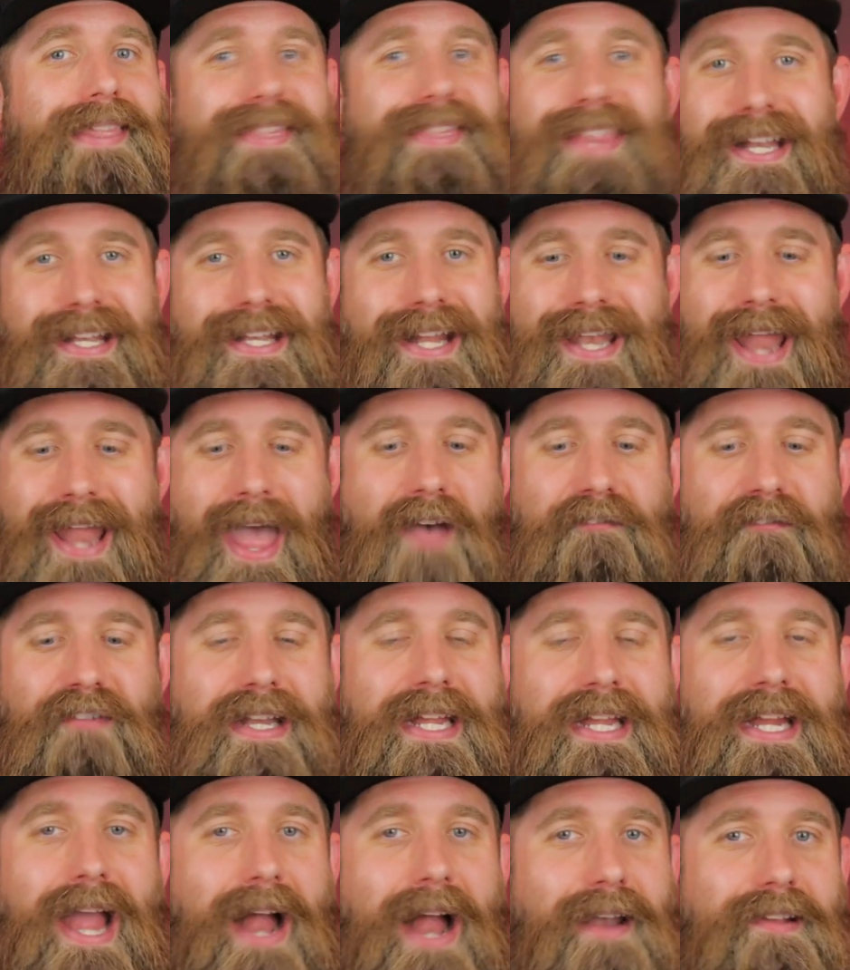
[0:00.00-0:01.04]
They didn't have
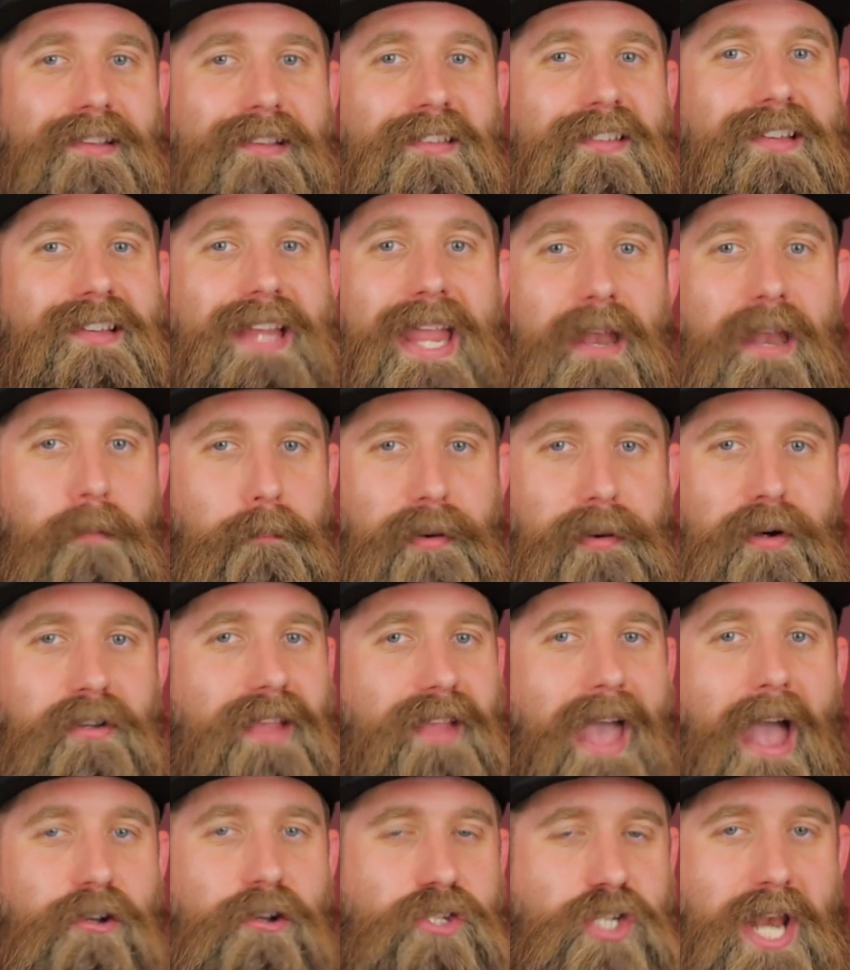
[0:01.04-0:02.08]
any kind of skin
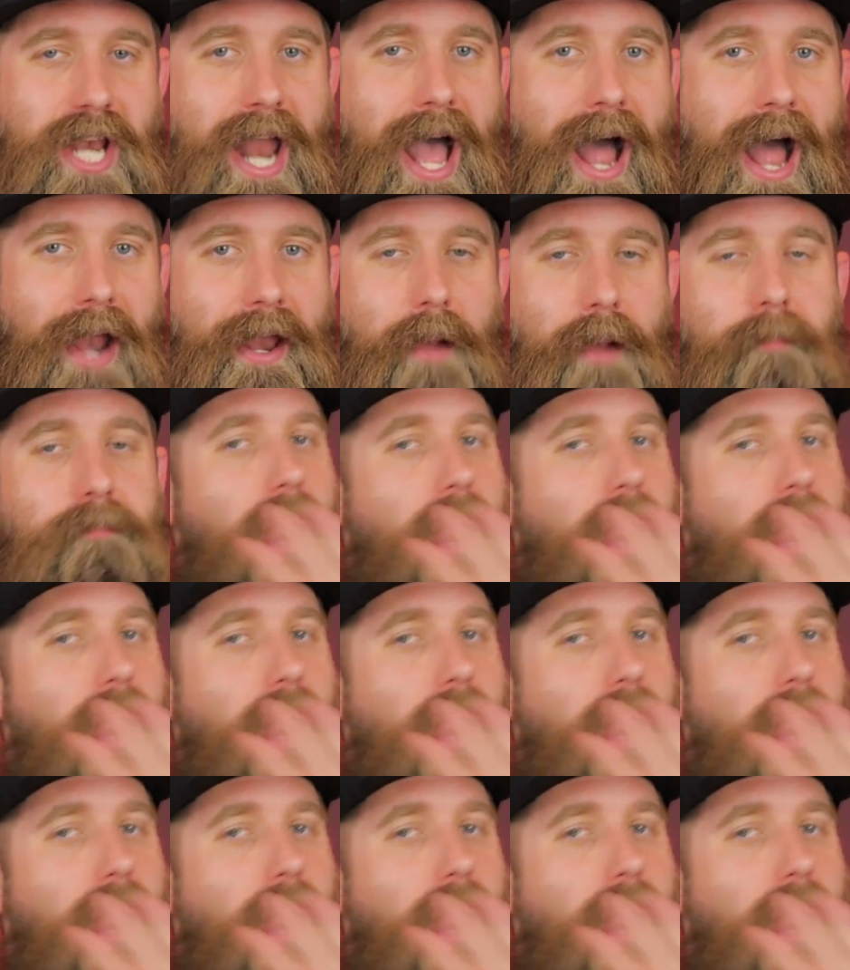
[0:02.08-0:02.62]
protection on it.